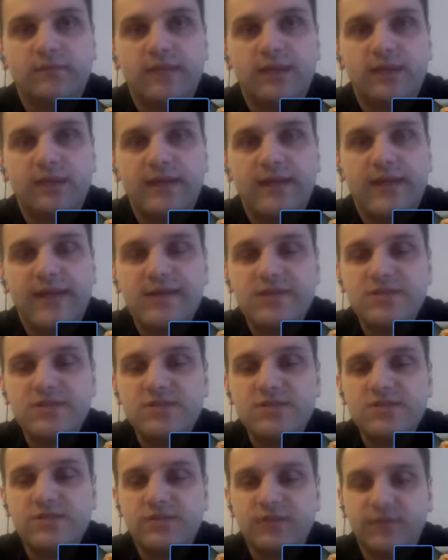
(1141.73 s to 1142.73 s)
the
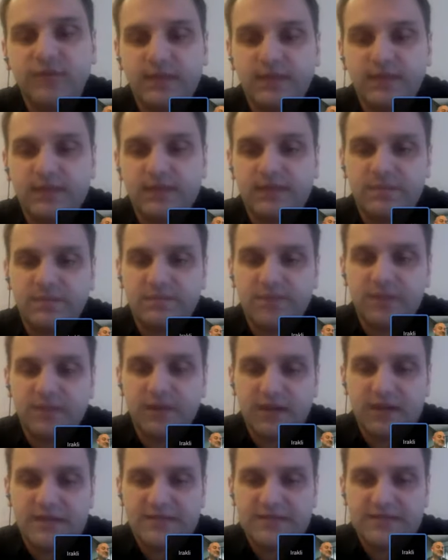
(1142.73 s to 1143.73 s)
engine of linked
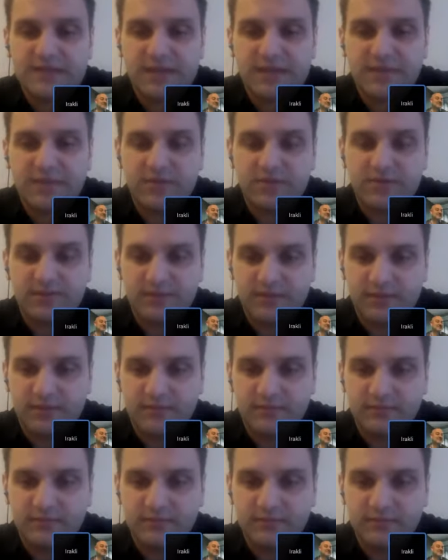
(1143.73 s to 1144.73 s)
APIs is Hypermedia,
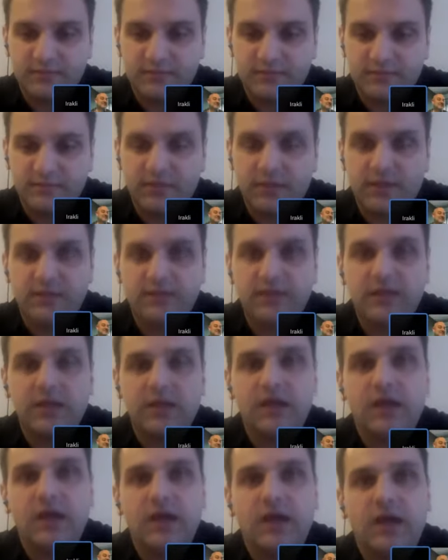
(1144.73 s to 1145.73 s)

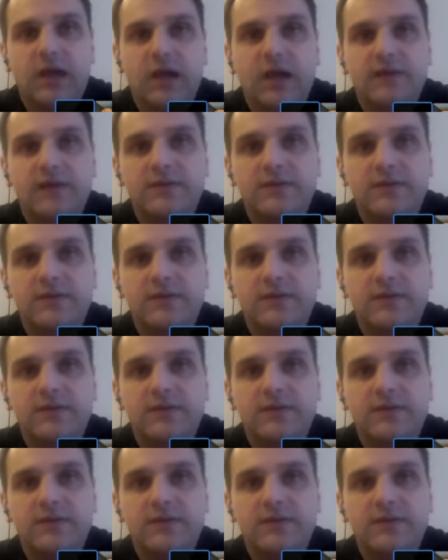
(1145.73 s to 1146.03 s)
right?